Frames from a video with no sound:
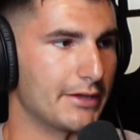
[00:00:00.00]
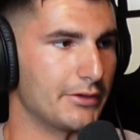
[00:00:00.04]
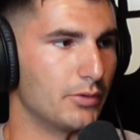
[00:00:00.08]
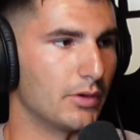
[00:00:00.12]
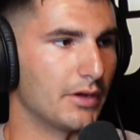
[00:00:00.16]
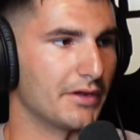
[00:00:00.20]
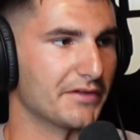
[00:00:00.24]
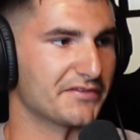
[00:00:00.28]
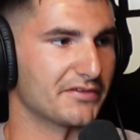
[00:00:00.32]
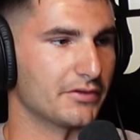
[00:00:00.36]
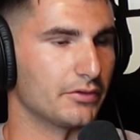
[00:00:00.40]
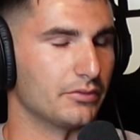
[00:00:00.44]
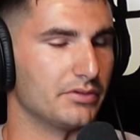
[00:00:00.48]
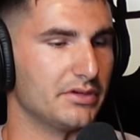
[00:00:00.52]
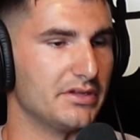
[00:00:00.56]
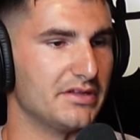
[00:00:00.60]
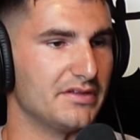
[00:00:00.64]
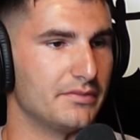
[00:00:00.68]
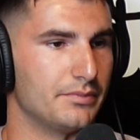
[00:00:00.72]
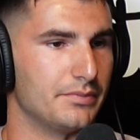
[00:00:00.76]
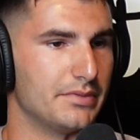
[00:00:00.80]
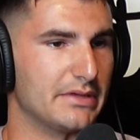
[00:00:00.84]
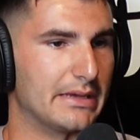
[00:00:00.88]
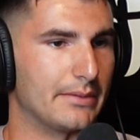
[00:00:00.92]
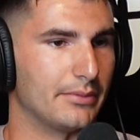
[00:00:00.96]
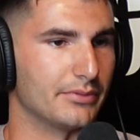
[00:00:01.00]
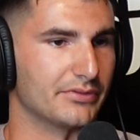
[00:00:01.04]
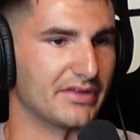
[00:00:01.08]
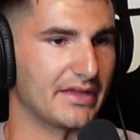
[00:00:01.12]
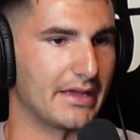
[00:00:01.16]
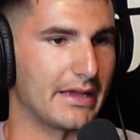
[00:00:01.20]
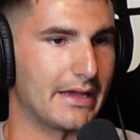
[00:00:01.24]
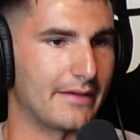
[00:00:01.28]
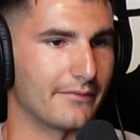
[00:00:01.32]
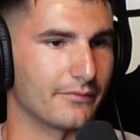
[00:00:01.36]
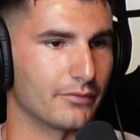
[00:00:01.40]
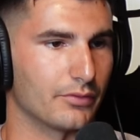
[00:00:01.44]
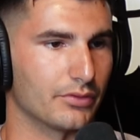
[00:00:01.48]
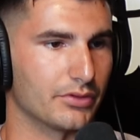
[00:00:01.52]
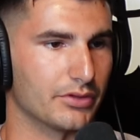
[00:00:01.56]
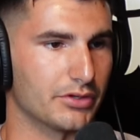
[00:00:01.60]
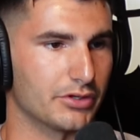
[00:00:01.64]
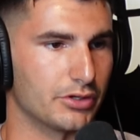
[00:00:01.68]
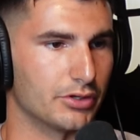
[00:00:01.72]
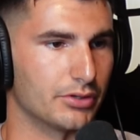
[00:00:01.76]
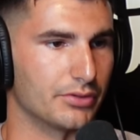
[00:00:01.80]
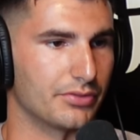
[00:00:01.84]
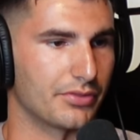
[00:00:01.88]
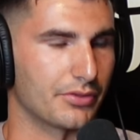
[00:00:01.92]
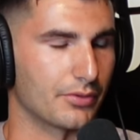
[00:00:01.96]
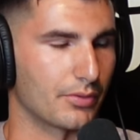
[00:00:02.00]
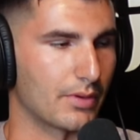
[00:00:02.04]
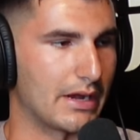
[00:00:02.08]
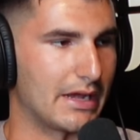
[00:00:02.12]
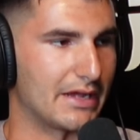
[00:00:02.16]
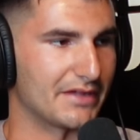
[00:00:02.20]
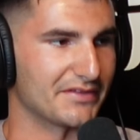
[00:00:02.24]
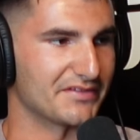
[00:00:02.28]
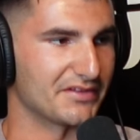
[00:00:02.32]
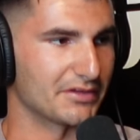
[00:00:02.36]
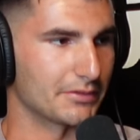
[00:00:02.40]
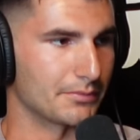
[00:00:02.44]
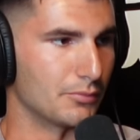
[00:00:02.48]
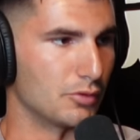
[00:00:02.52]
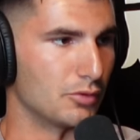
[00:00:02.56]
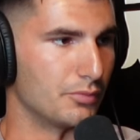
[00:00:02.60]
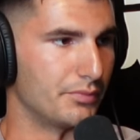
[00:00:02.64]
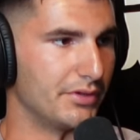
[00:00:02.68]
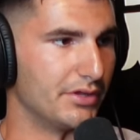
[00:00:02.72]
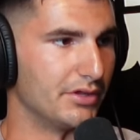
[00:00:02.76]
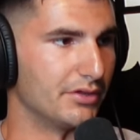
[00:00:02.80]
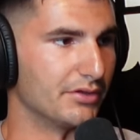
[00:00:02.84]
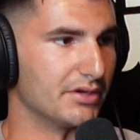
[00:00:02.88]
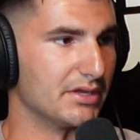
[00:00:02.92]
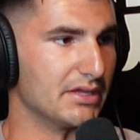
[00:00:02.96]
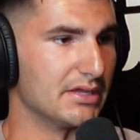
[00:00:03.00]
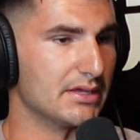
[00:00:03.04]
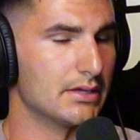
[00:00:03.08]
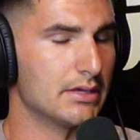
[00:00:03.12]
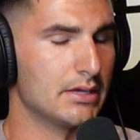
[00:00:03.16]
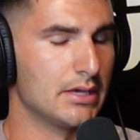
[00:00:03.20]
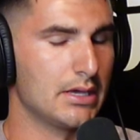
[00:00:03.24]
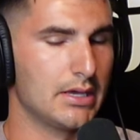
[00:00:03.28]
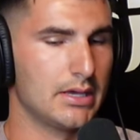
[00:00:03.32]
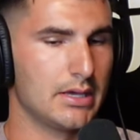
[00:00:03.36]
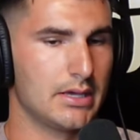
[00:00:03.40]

you also need to be able to have really good thoracic mobility